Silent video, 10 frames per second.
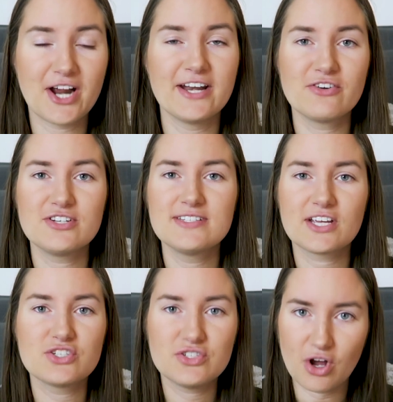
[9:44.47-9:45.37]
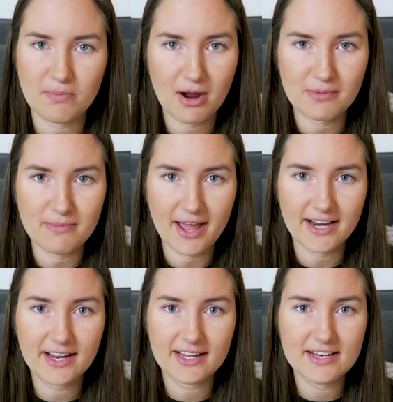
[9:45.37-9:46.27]
I know she's like so
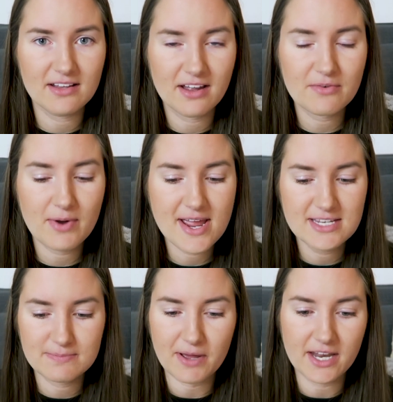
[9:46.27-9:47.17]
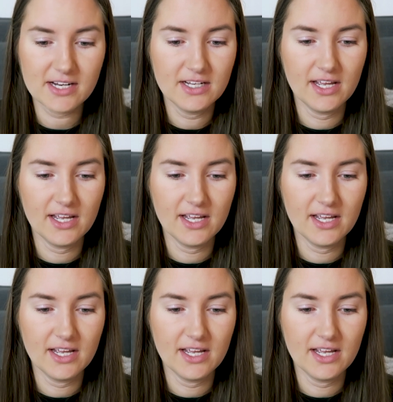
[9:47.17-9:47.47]
problematic in a lot of ways, but